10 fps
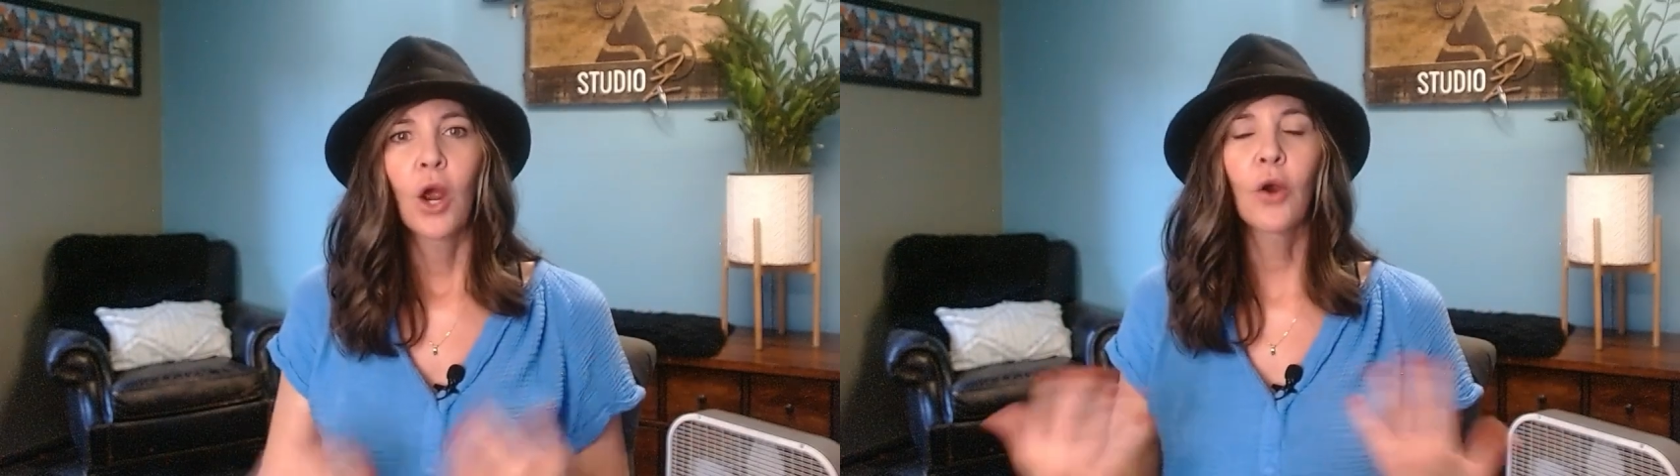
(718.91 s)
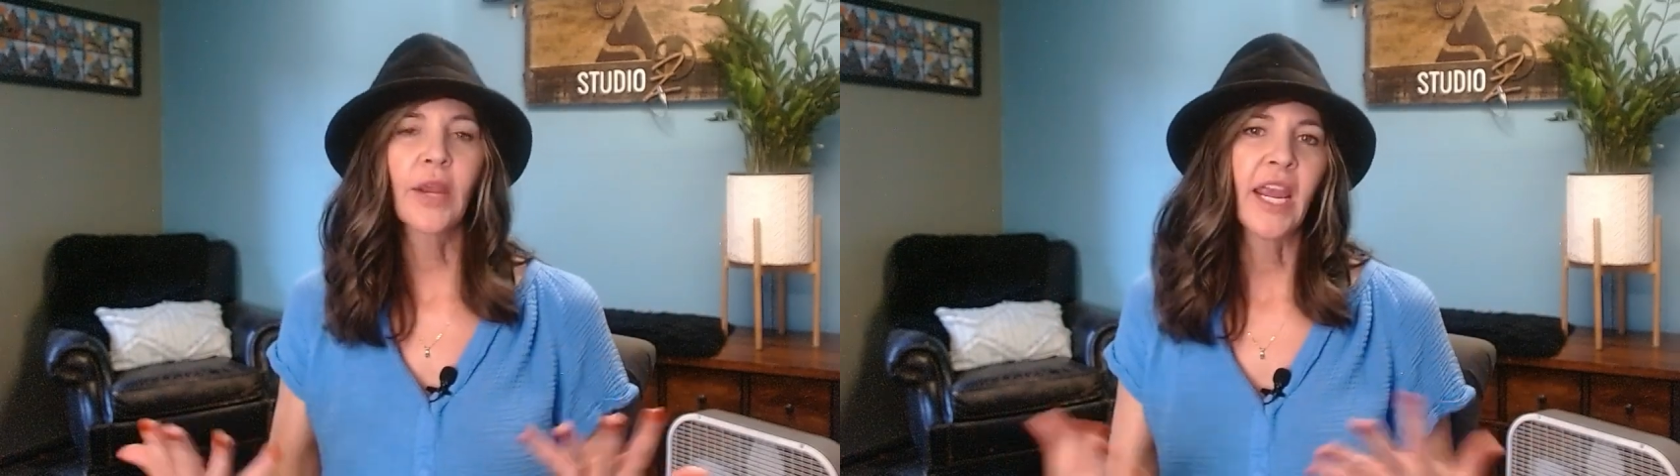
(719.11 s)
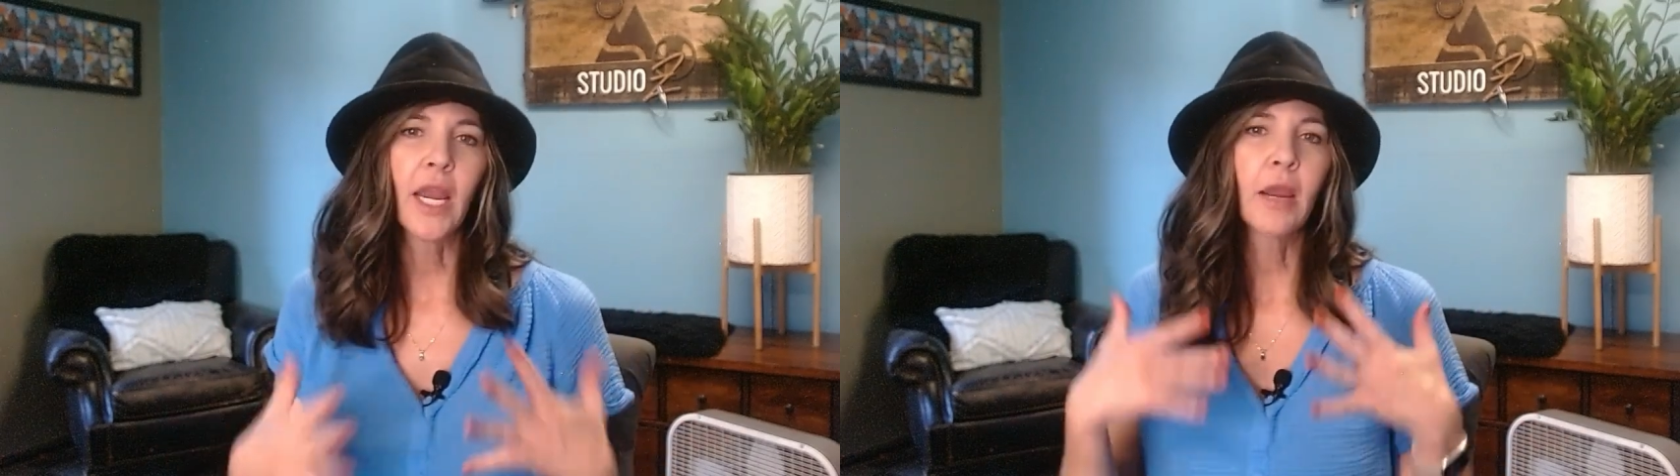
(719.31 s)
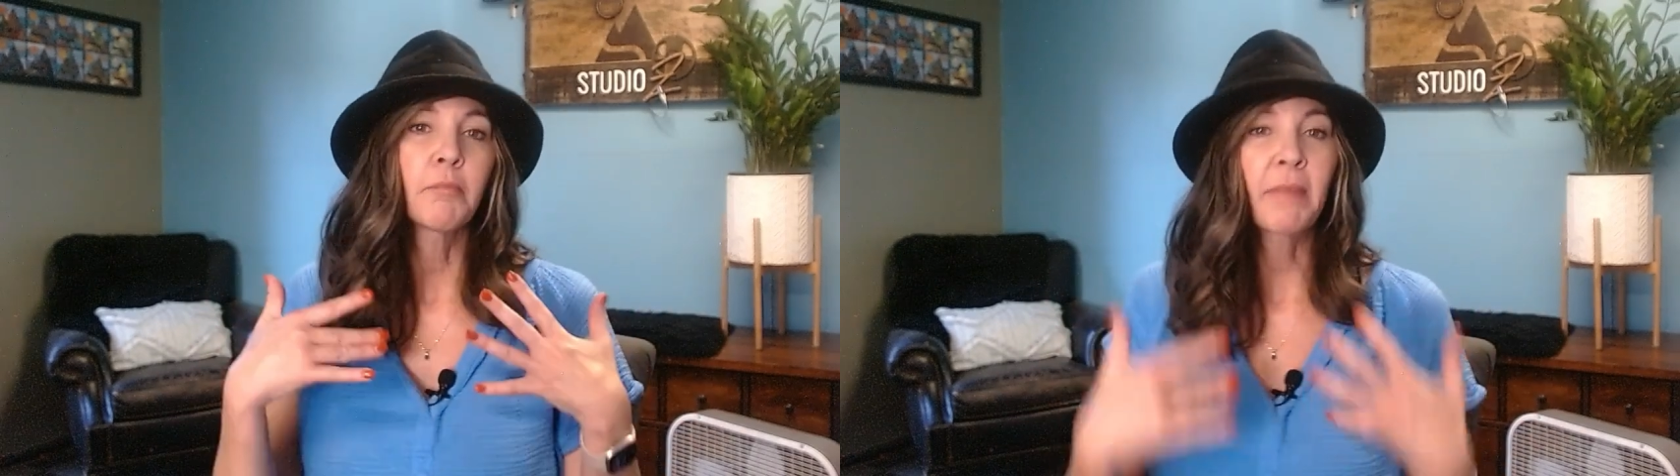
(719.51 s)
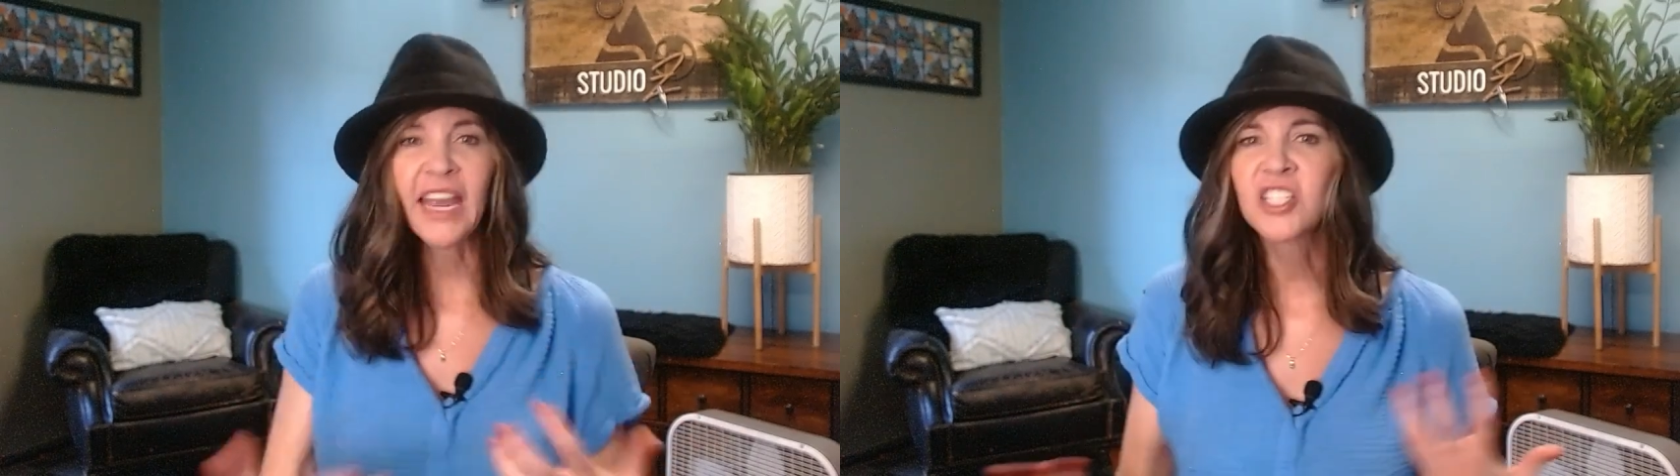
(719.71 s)
Okay,
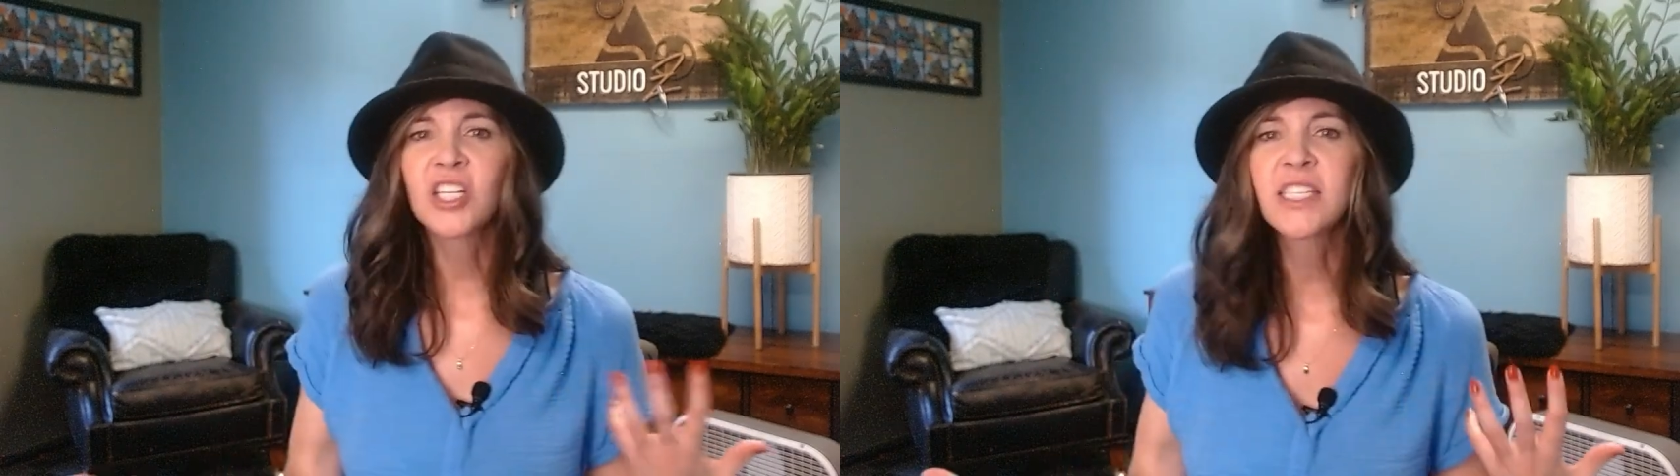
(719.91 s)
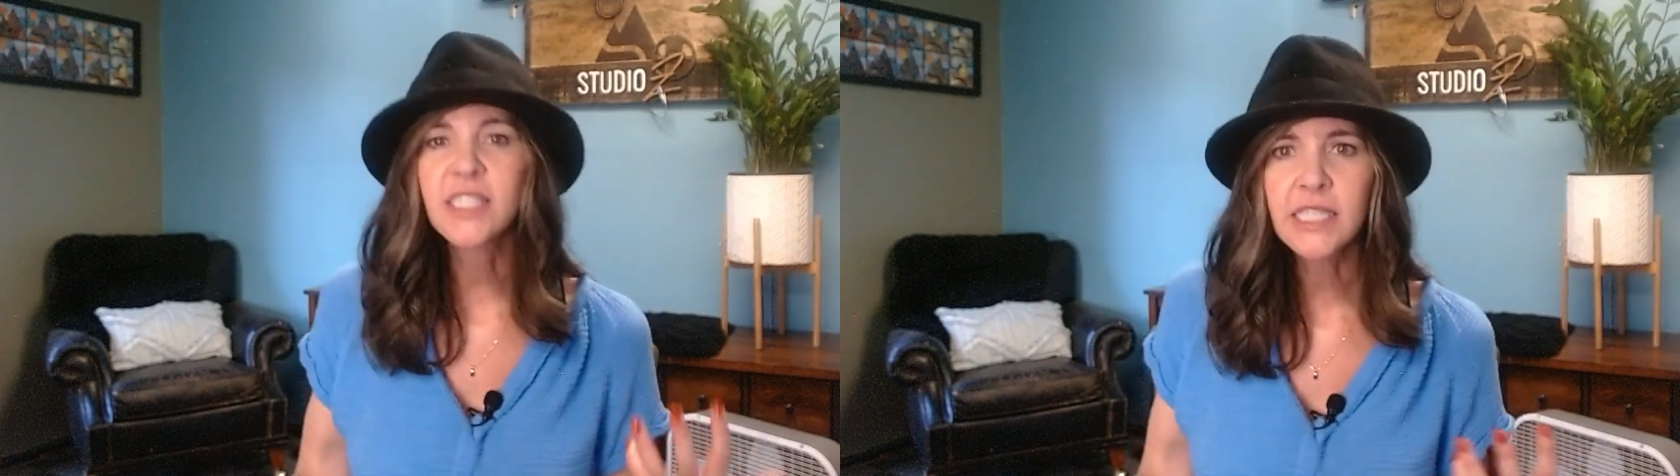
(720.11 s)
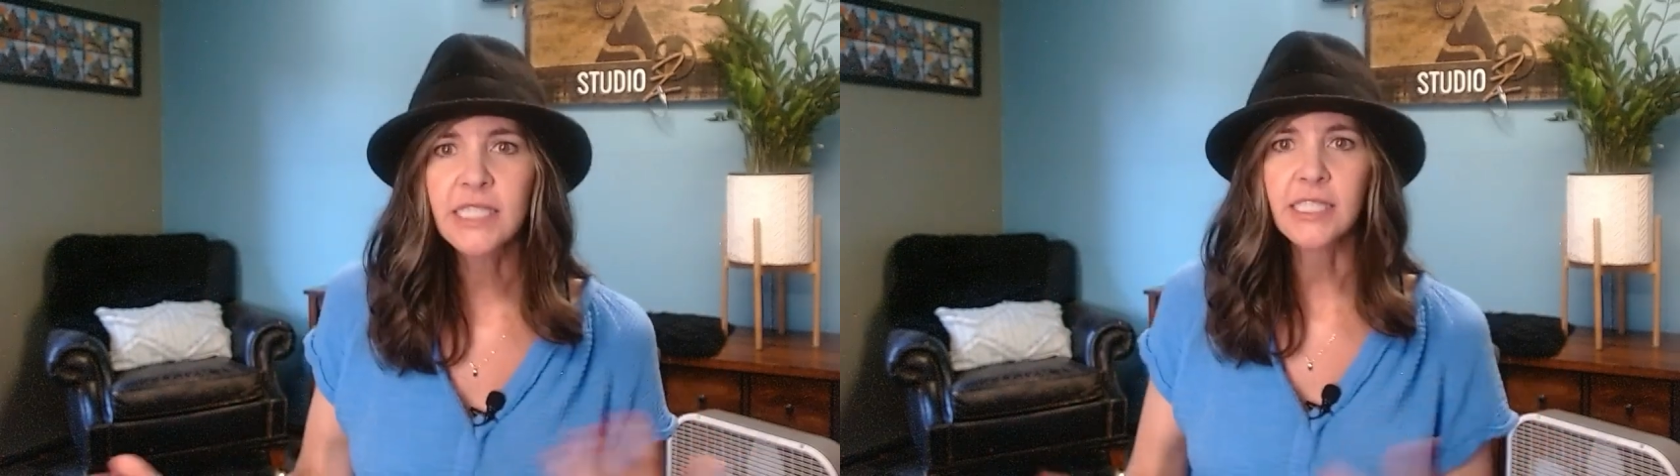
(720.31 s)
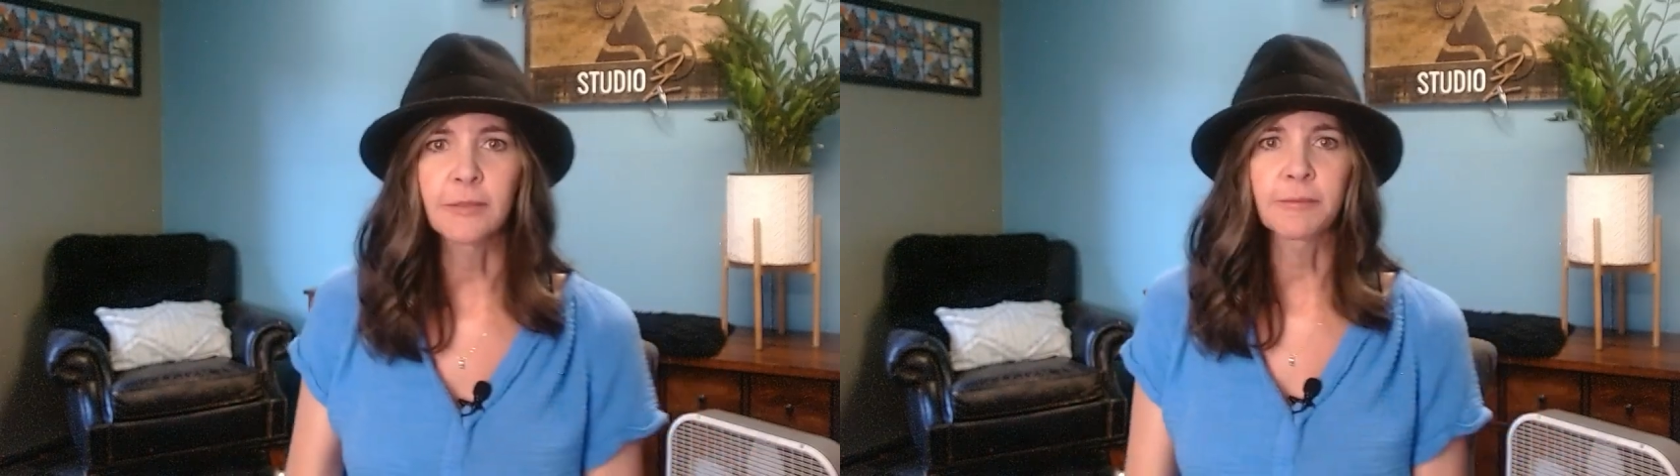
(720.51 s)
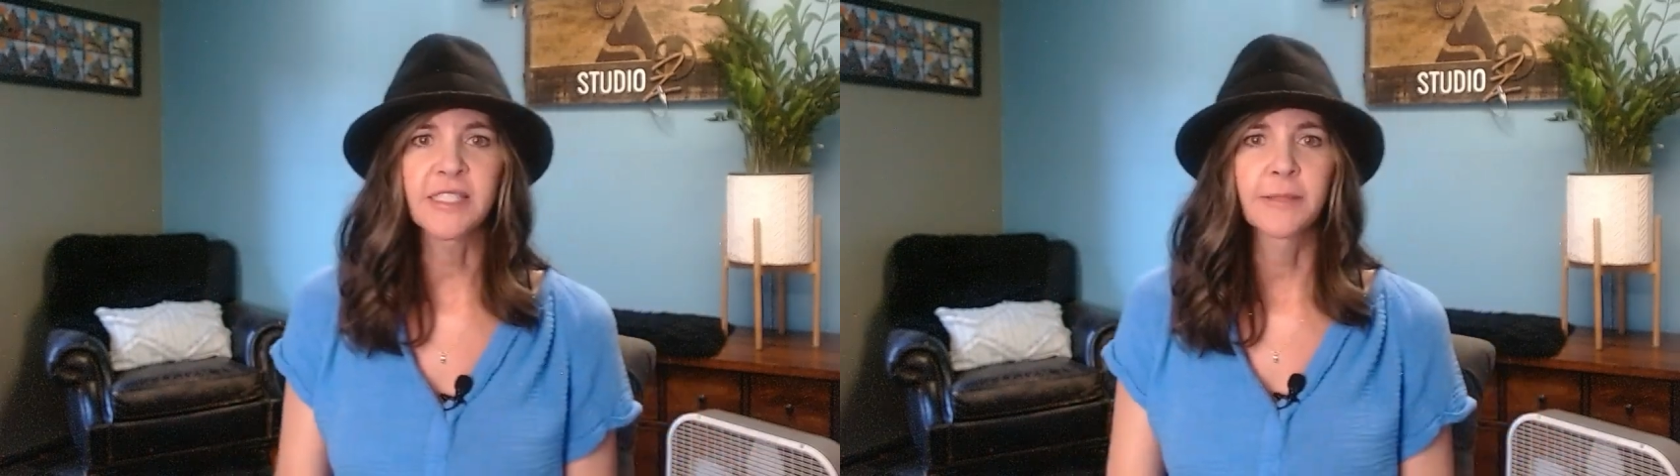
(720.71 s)
magic
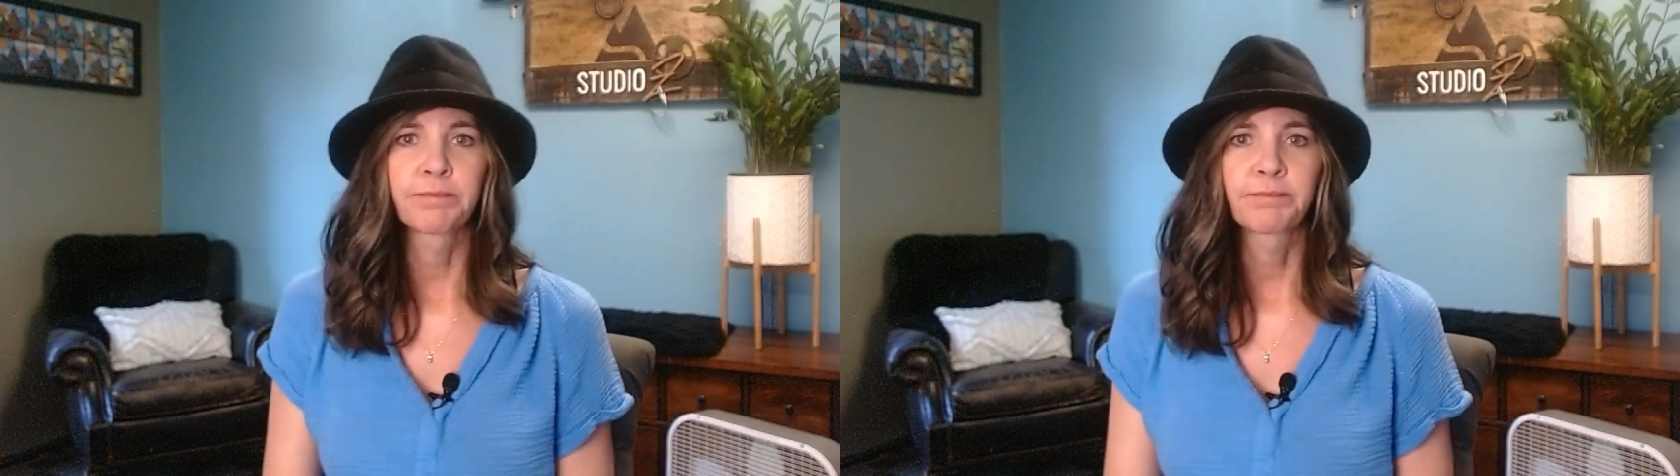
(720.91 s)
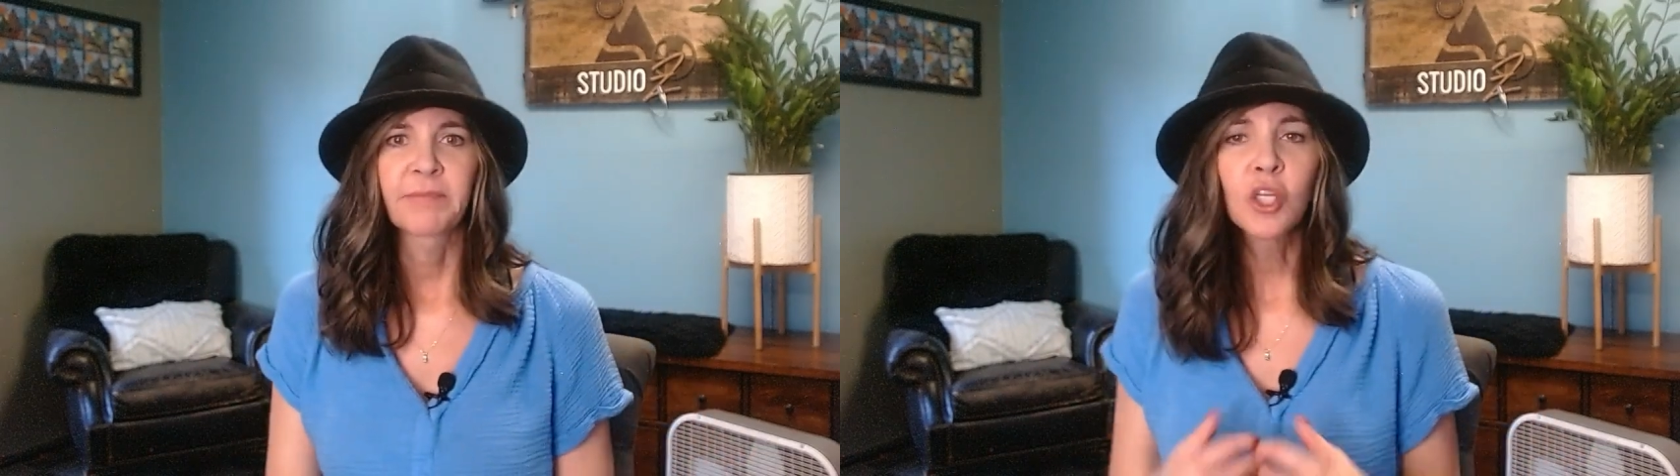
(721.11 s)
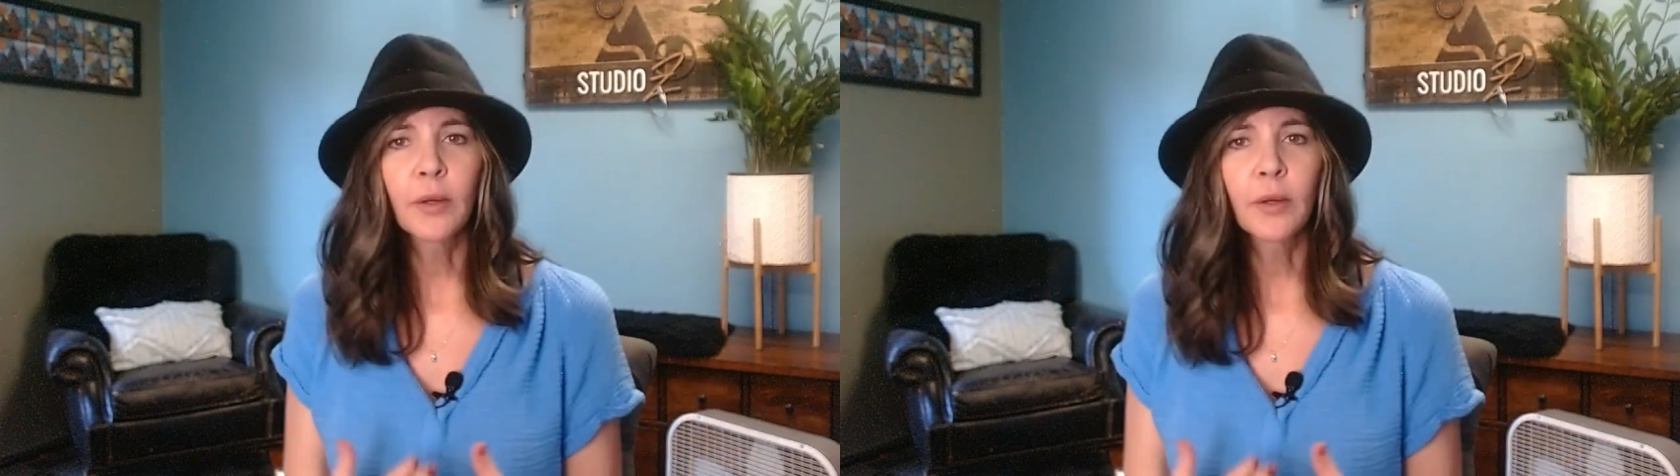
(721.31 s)
systems. So